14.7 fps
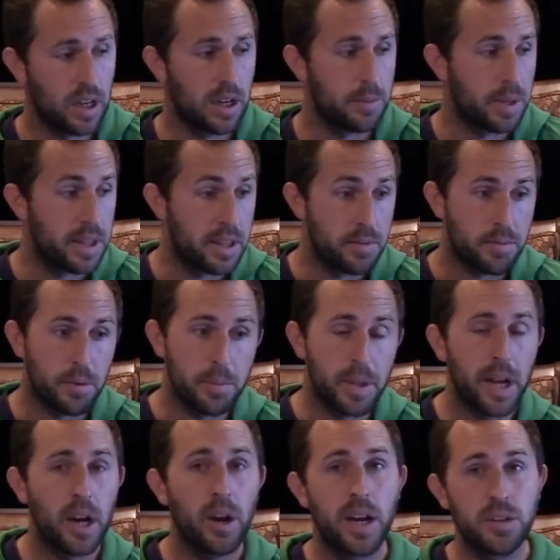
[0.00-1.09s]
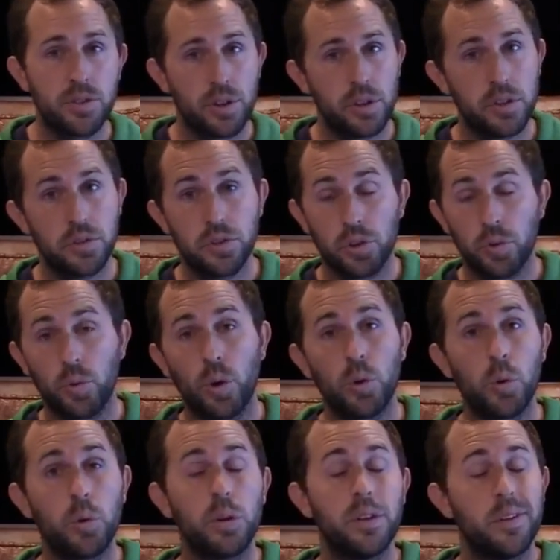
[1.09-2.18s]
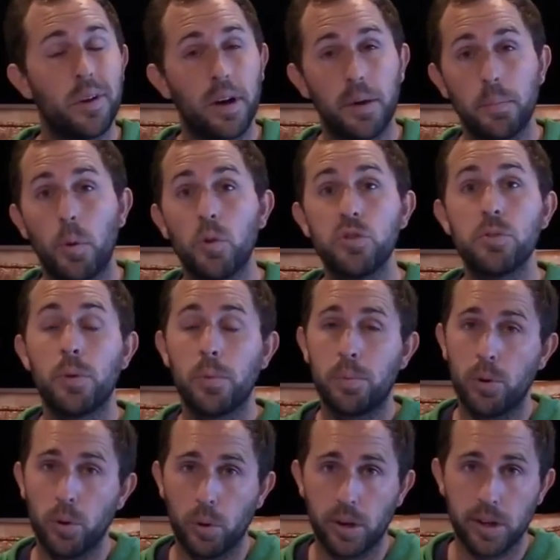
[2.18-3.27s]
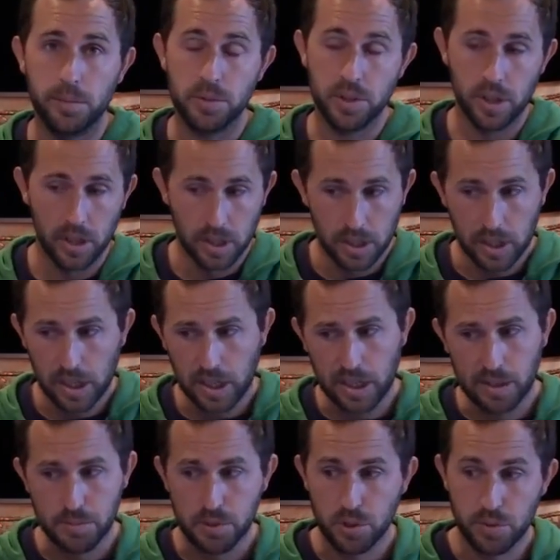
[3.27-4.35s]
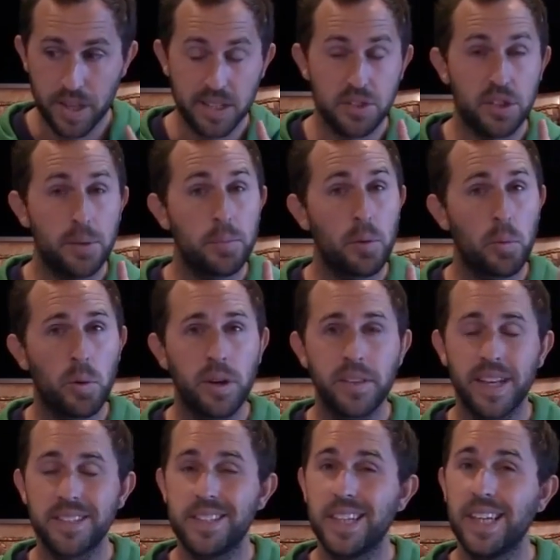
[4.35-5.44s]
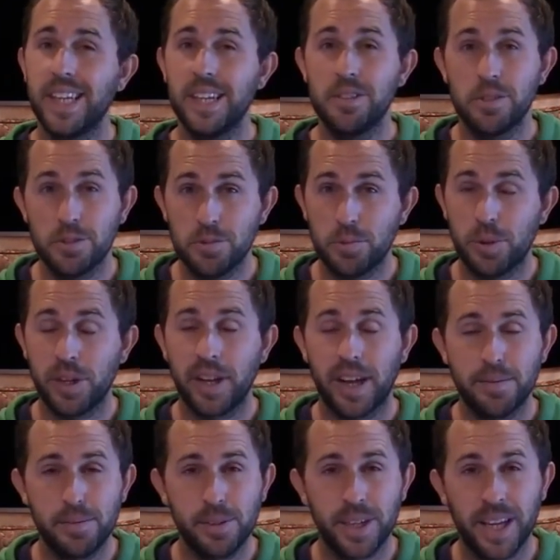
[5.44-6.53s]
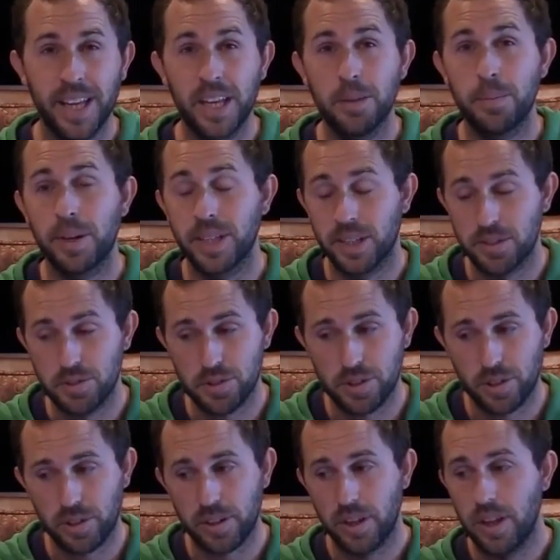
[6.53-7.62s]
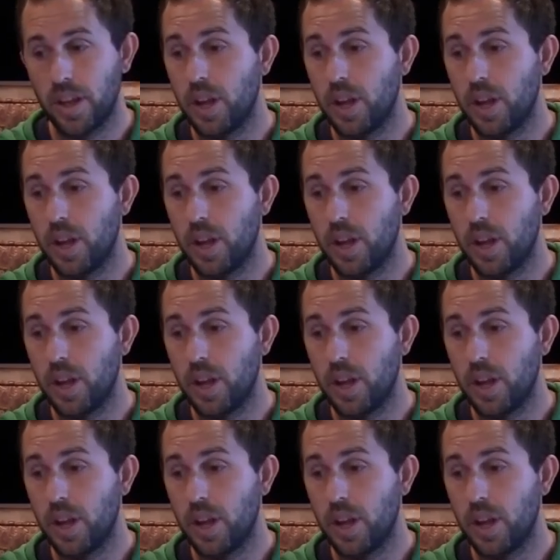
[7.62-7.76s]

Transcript: Um, and then from there, I started to grow uh, multiple programs. Um, so that's number one. That's the easiest one I feel like anybody can start.